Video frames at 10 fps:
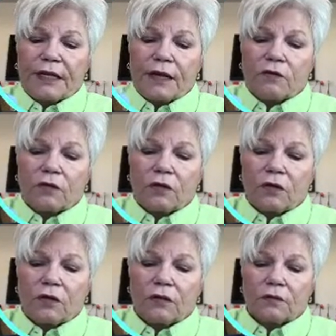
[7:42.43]

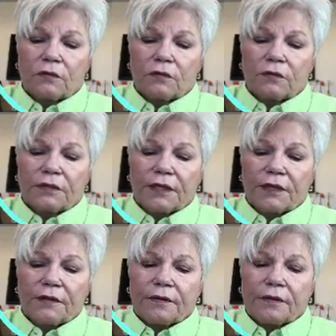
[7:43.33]
alcohol on
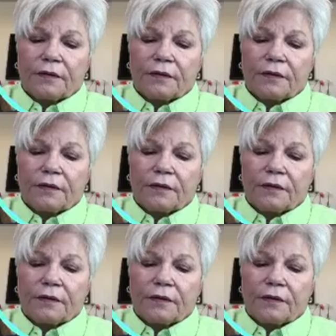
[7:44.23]
there.